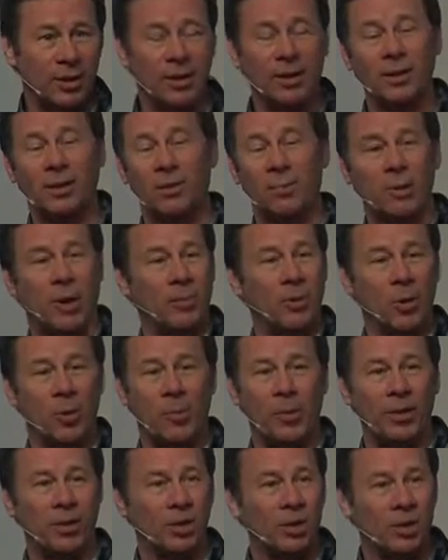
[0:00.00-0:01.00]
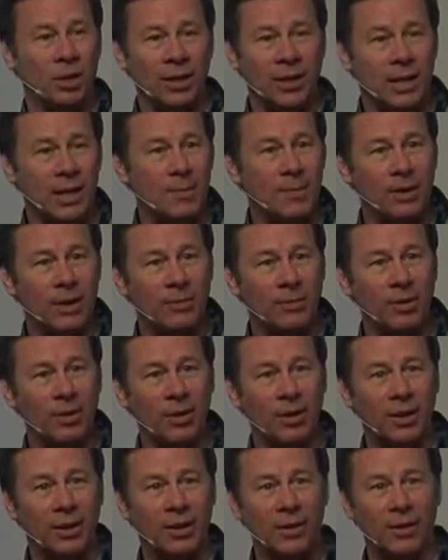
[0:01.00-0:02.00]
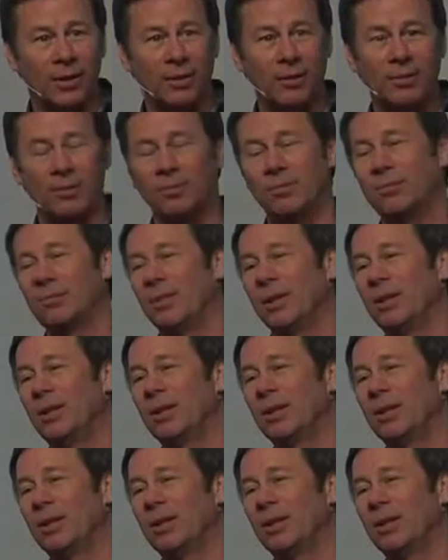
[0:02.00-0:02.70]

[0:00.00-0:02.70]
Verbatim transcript: They could probably go up there and sleep and everything, you know, and